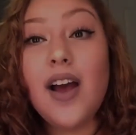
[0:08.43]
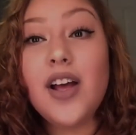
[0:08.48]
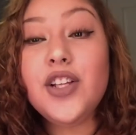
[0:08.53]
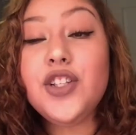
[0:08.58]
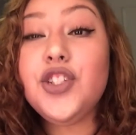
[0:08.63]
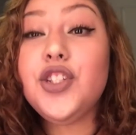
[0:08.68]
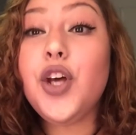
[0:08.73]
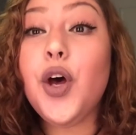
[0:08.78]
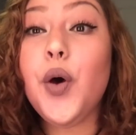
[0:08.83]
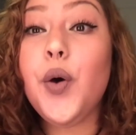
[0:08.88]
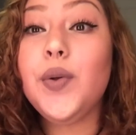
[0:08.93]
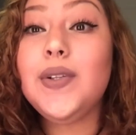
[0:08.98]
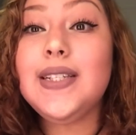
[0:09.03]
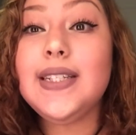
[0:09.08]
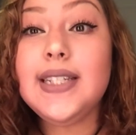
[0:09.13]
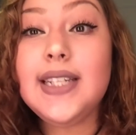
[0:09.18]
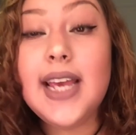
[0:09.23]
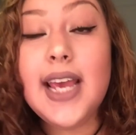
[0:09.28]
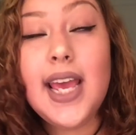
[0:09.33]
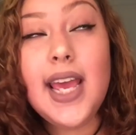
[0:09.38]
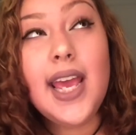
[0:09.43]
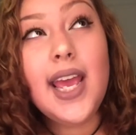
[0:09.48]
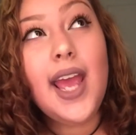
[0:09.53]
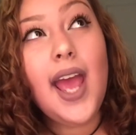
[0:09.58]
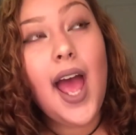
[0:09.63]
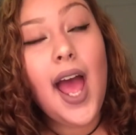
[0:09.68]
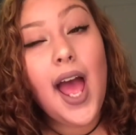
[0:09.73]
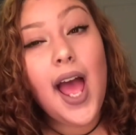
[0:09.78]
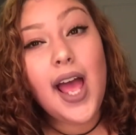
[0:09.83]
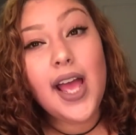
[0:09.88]
So
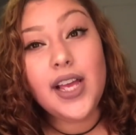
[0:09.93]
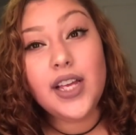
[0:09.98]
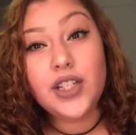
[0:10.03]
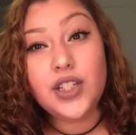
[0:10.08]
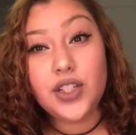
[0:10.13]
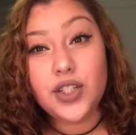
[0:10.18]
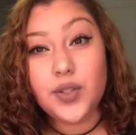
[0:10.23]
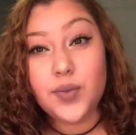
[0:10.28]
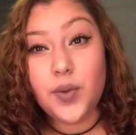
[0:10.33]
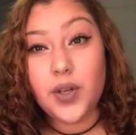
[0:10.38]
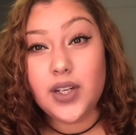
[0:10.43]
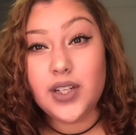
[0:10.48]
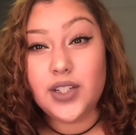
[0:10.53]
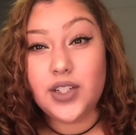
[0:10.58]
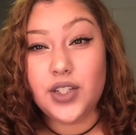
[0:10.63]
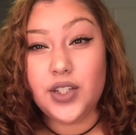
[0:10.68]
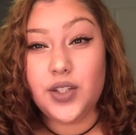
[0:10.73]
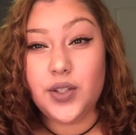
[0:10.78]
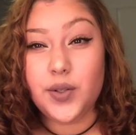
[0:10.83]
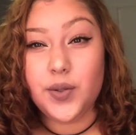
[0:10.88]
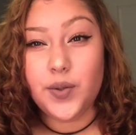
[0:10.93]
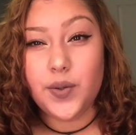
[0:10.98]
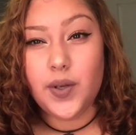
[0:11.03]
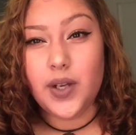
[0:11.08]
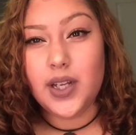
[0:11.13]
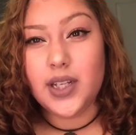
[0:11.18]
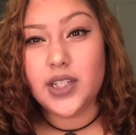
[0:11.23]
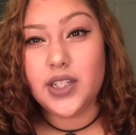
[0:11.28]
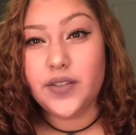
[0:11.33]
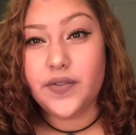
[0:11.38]
today I just wanted to do
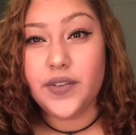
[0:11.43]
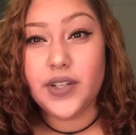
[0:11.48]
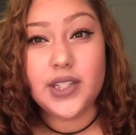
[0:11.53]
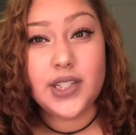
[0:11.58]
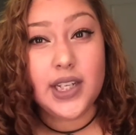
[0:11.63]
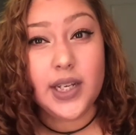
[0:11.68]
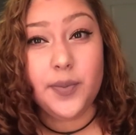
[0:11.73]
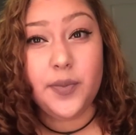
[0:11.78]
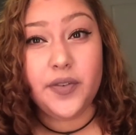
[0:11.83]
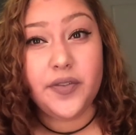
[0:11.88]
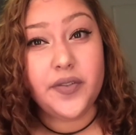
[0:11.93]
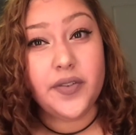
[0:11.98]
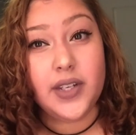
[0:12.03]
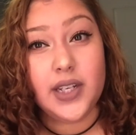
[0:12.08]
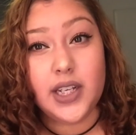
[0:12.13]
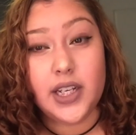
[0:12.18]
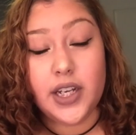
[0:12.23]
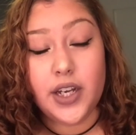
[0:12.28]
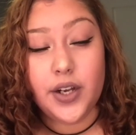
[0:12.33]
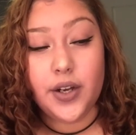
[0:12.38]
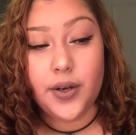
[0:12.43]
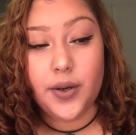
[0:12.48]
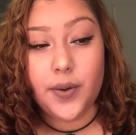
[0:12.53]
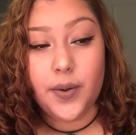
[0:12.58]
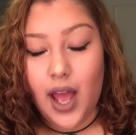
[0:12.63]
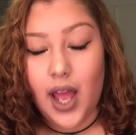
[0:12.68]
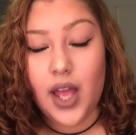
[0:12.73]
a different type of video.